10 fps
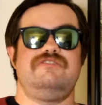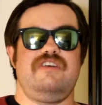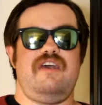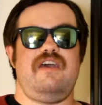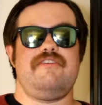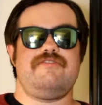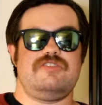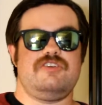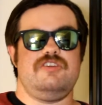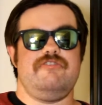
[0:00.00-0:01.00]
to
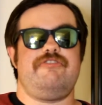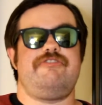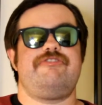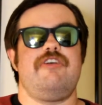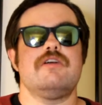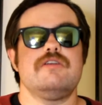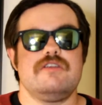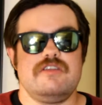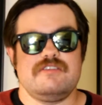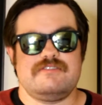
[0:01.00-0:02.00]
have the
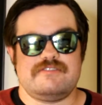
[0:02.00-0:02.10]
nefarious